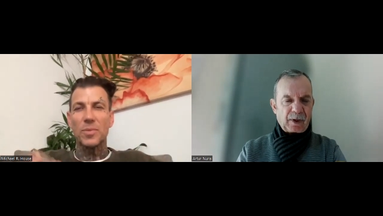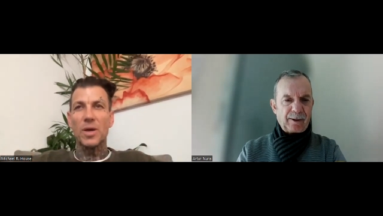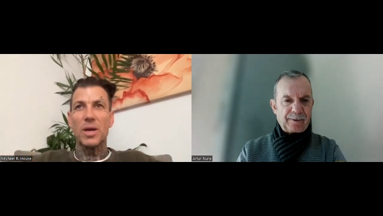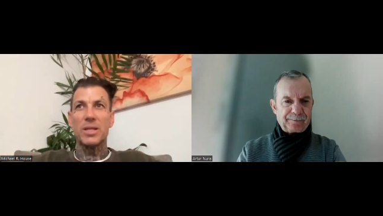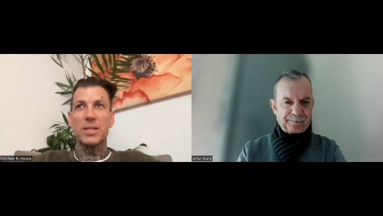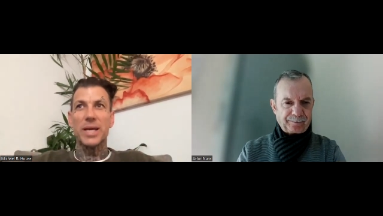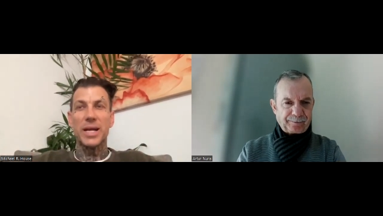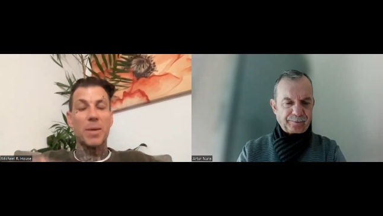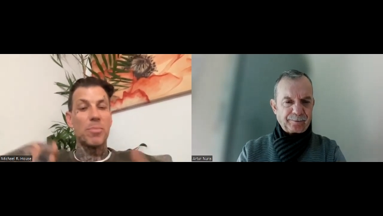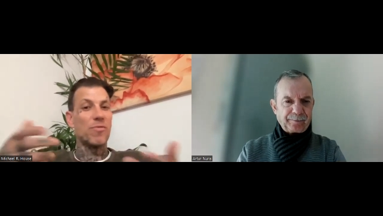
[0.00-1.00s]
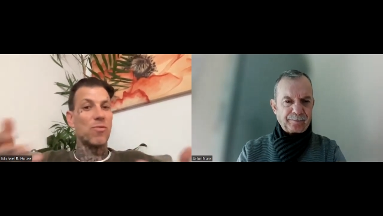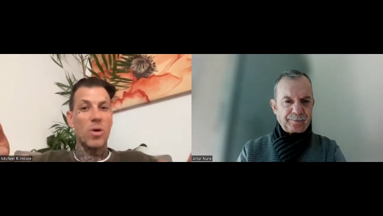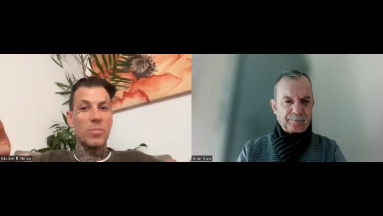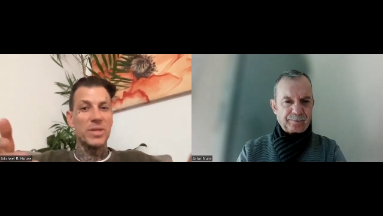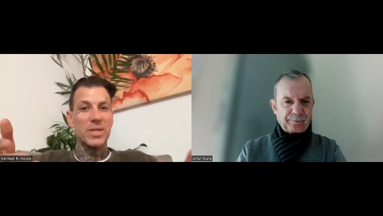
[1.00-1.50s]
Speaker 1: Yeah. And then I
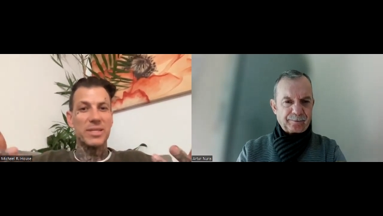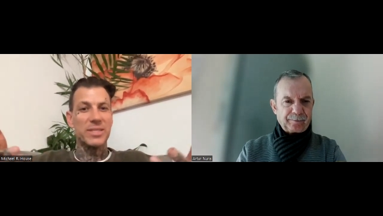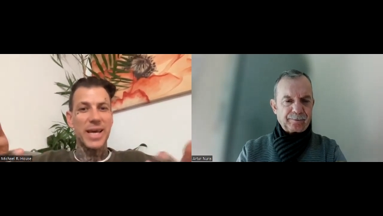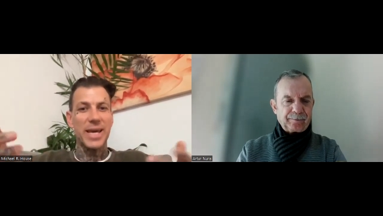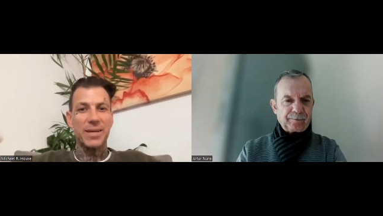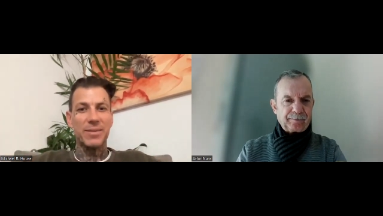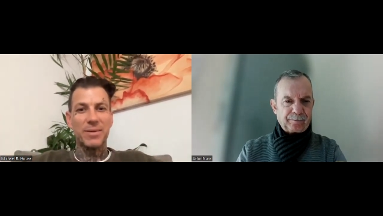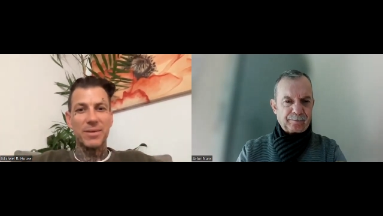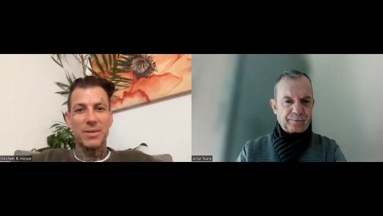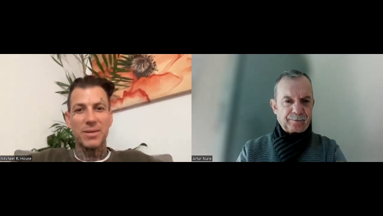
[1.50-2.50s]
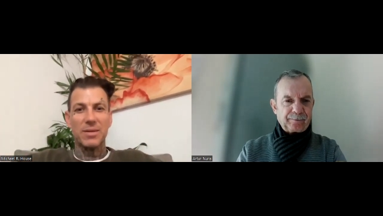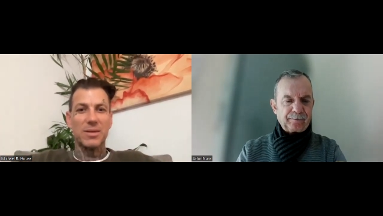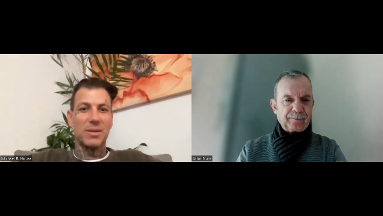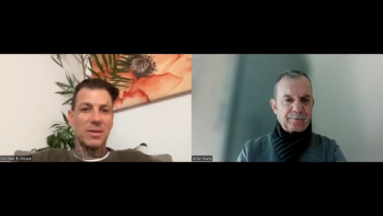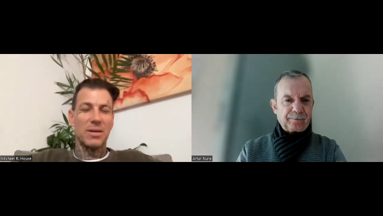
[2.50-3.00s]
performed it and sang it.
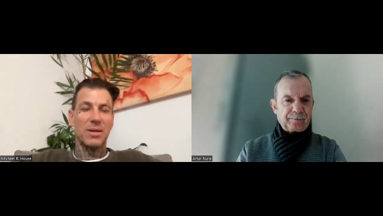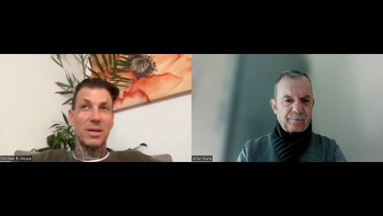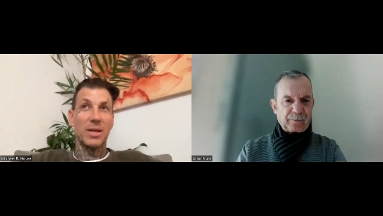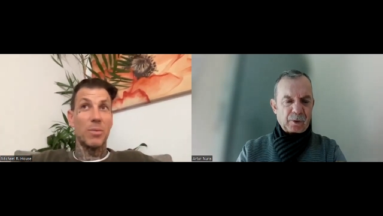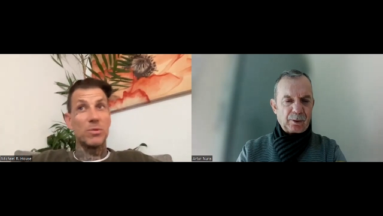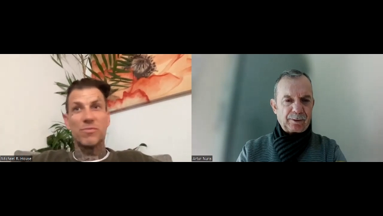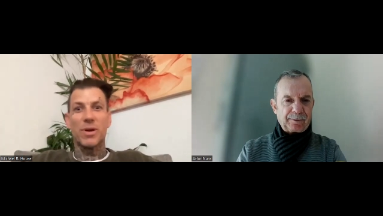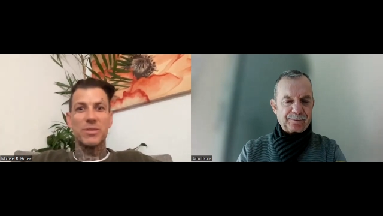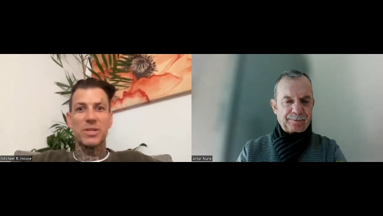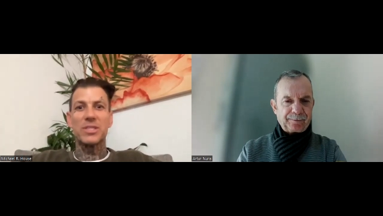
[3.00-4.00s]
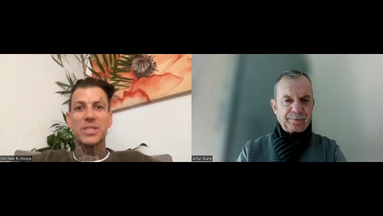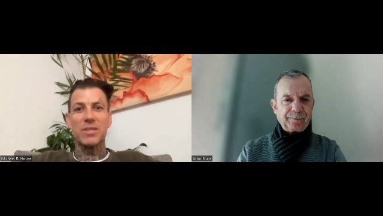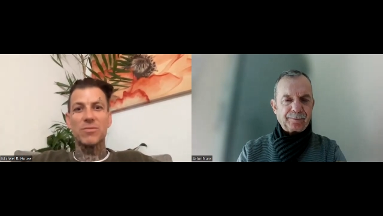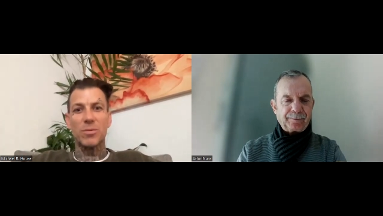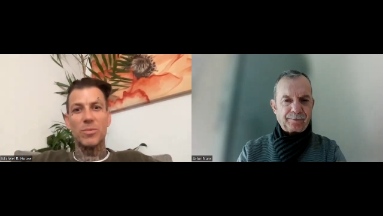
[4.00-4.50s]
And Good. I was mm-hmm. very
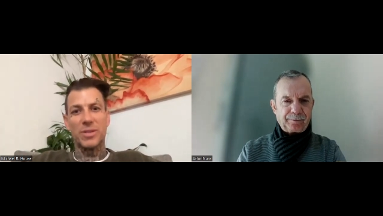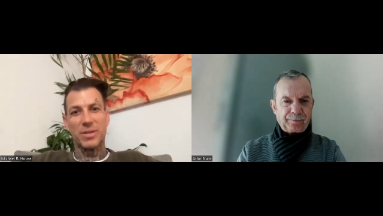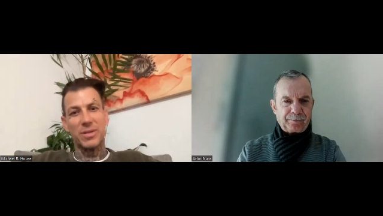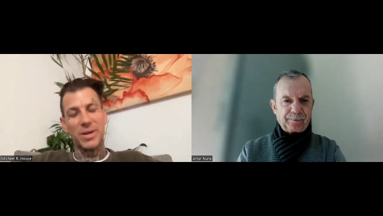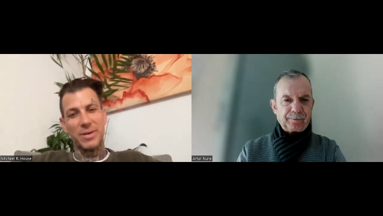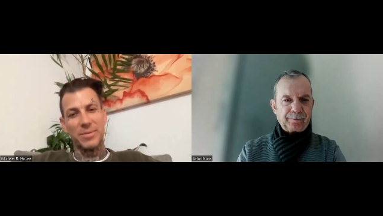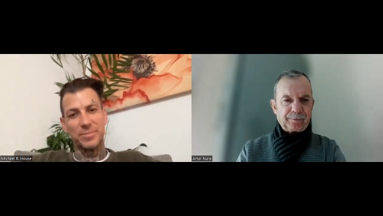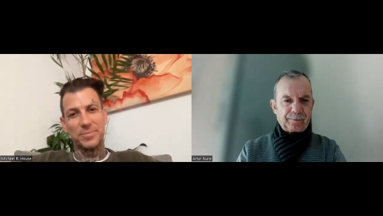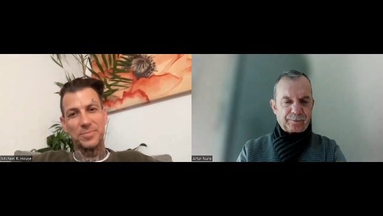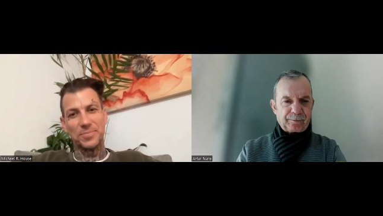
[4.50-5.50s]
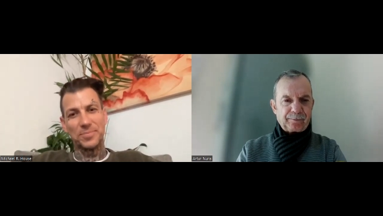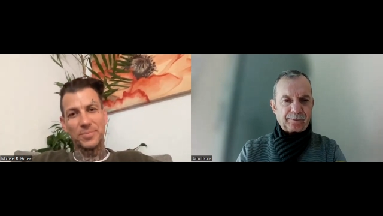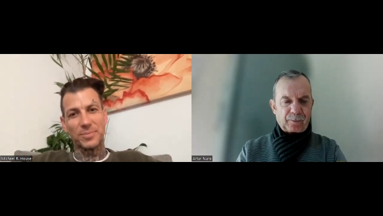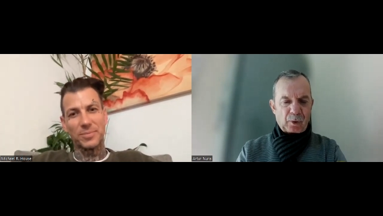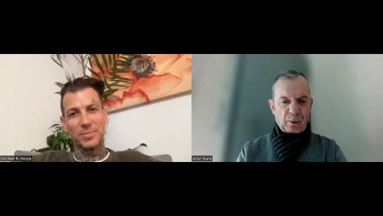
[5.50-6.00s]
successful with it, yeah.
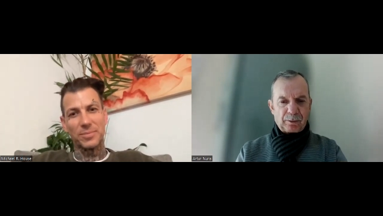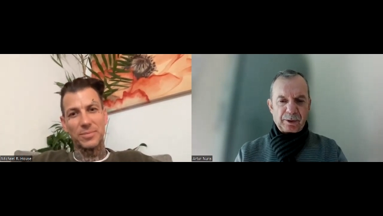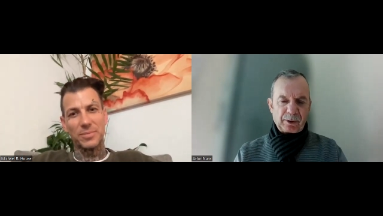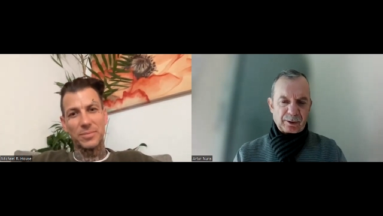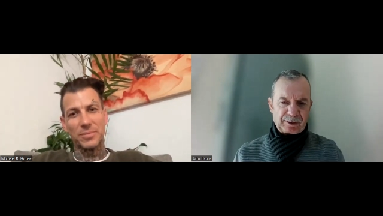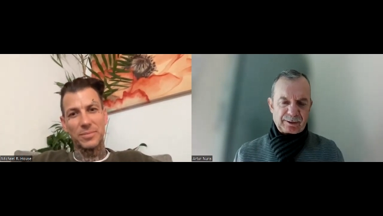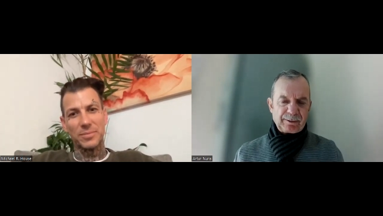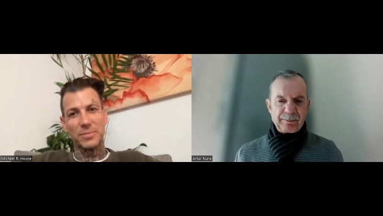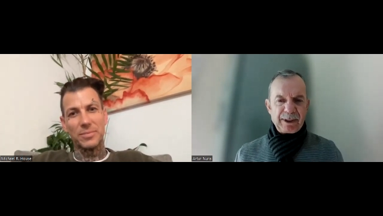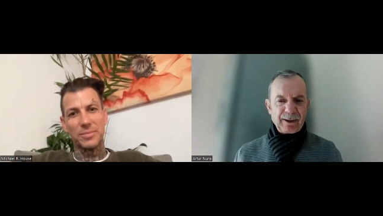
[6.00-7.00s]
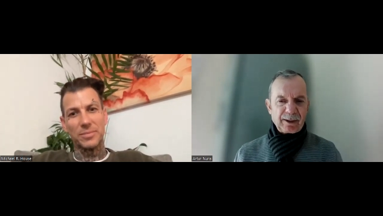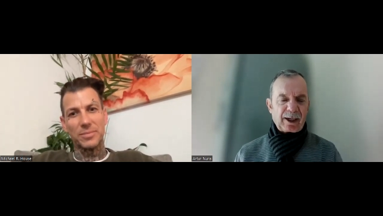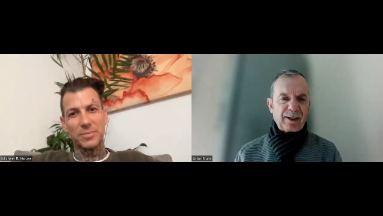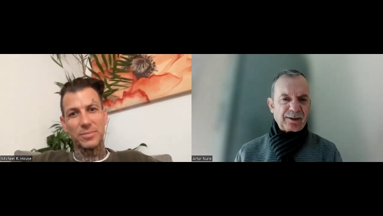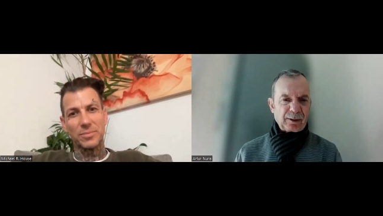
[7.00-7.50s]
Speaker 2: Good because being a
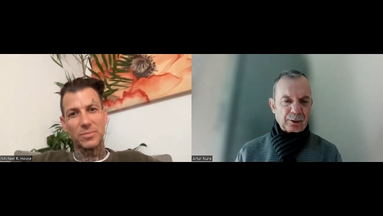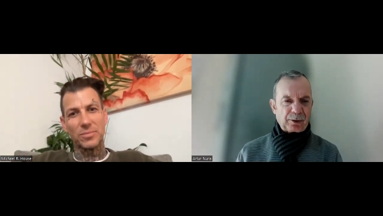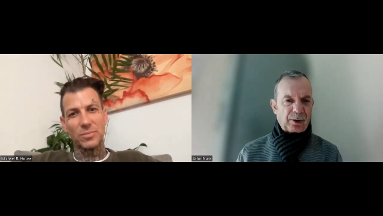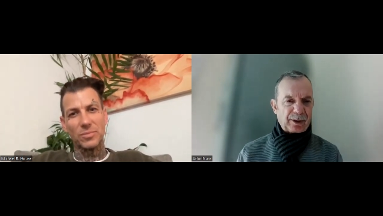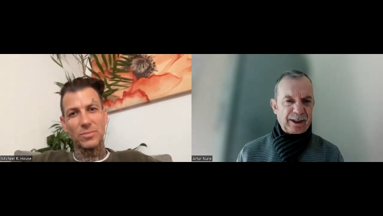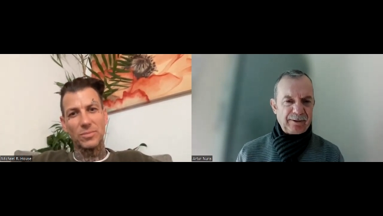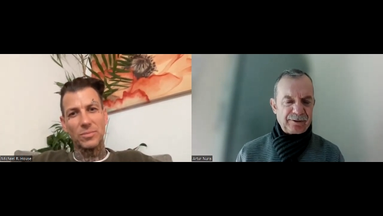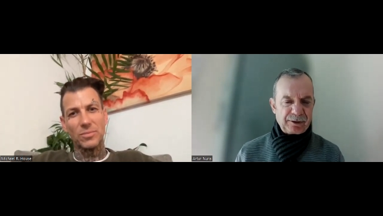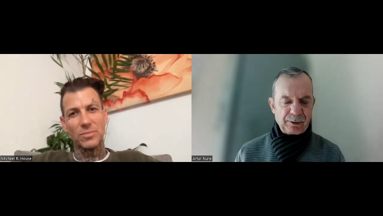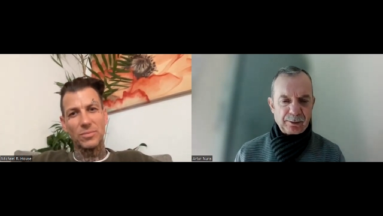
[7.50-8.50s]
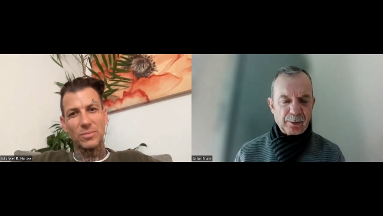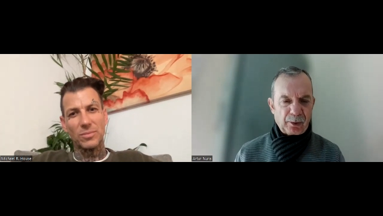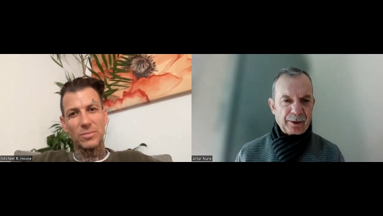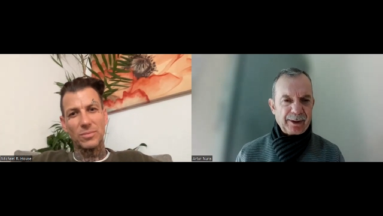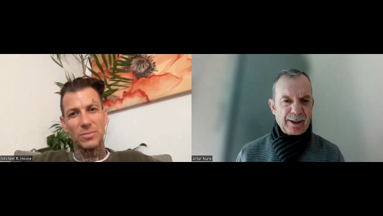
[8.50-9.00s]
cantautor gives you
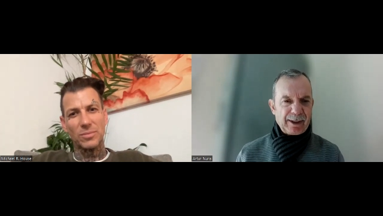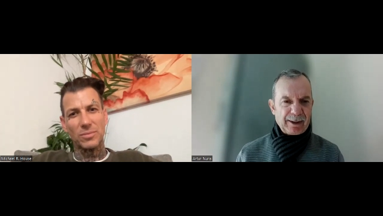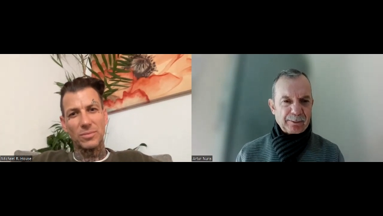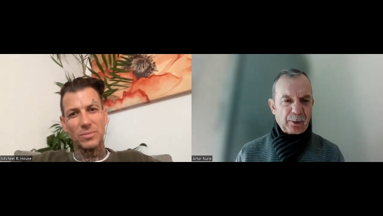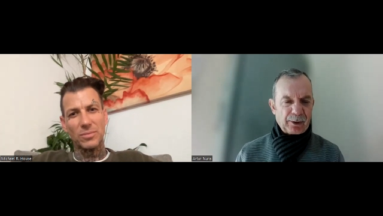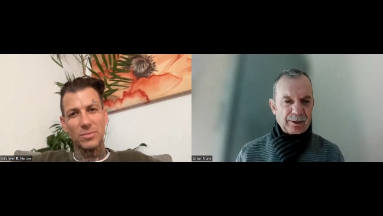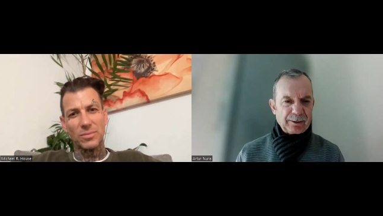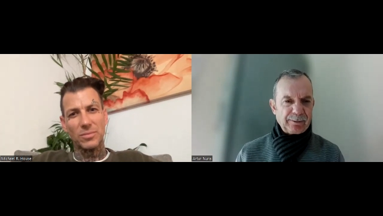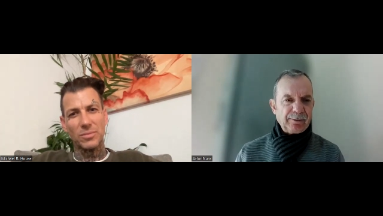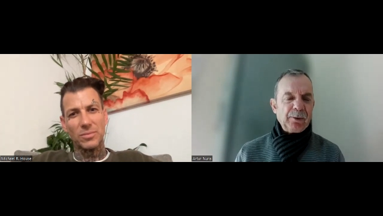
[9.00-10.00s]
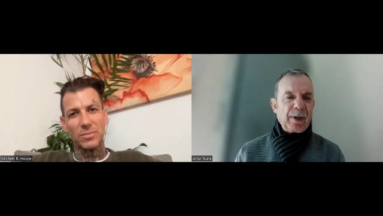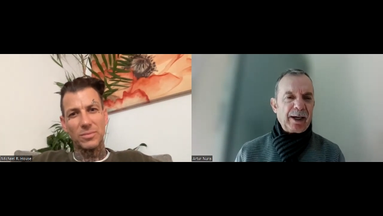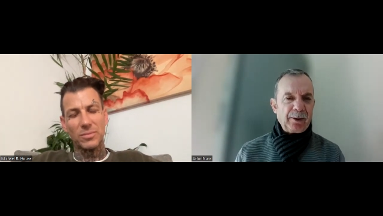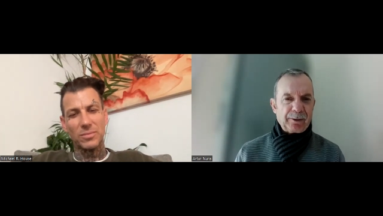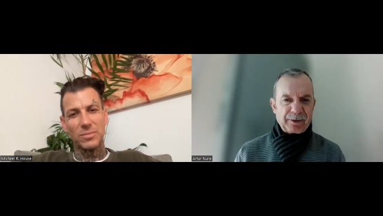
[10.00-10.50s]
more more
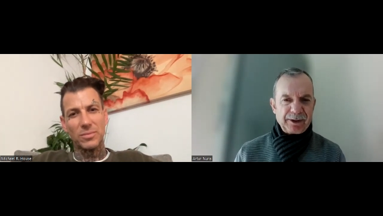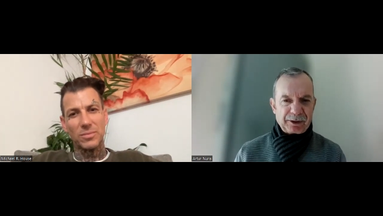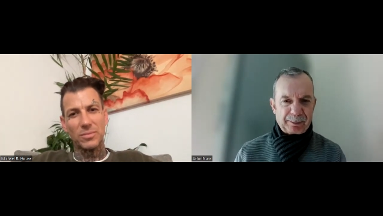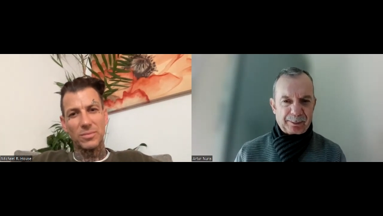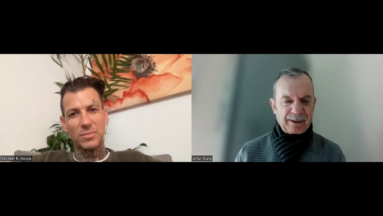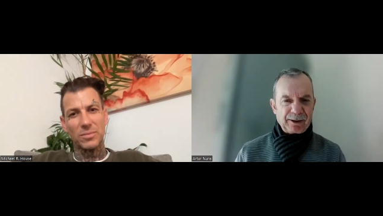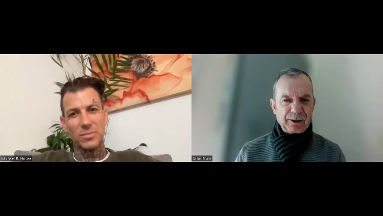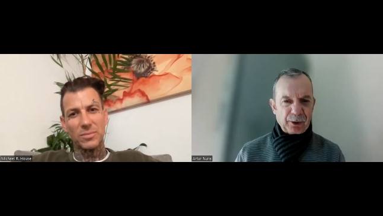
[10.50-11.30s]
way of interpreting